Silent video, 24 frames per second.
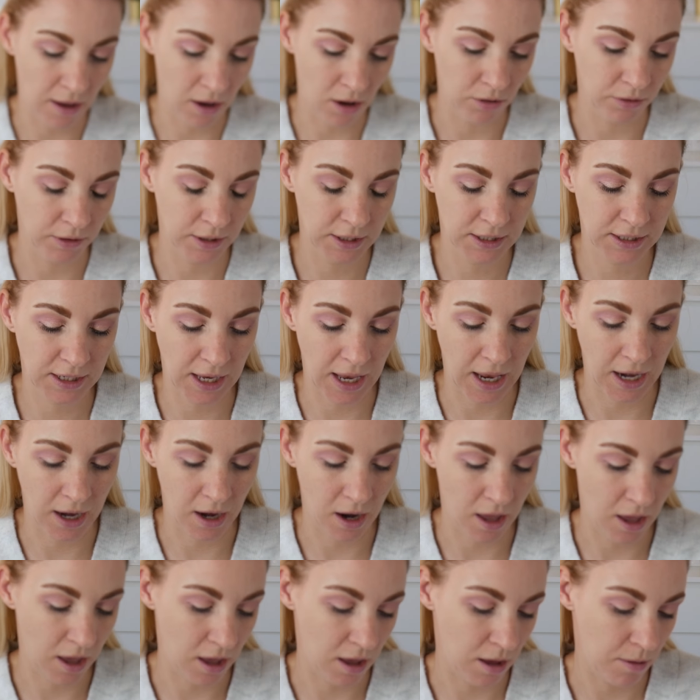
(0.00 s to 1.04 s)
on the
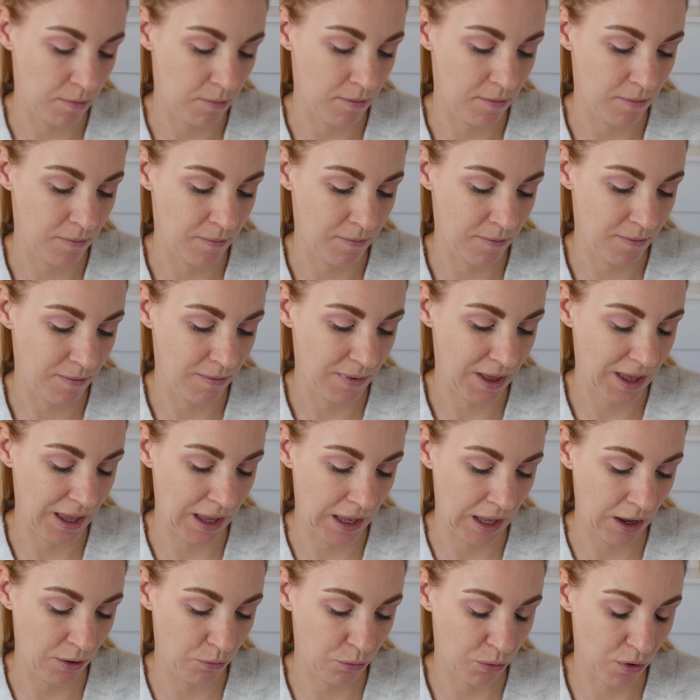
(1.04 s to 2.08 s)
skin.
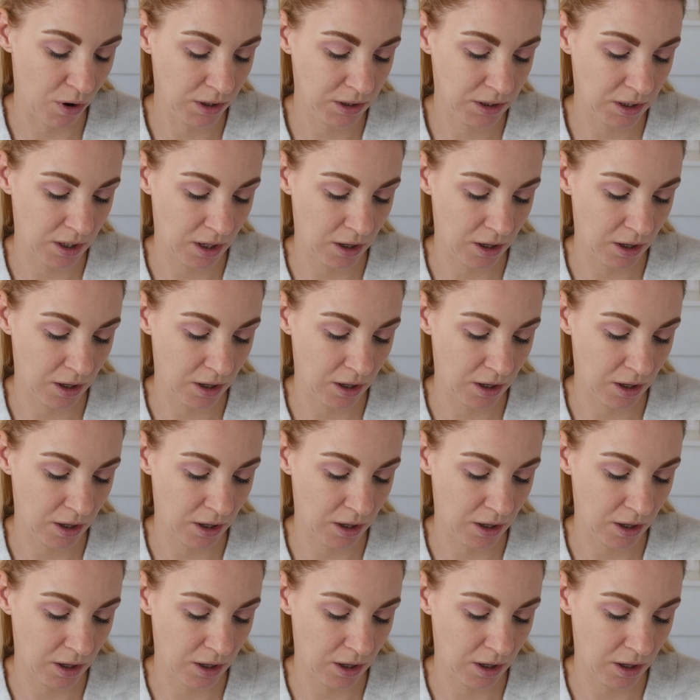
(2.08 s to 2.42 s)
It was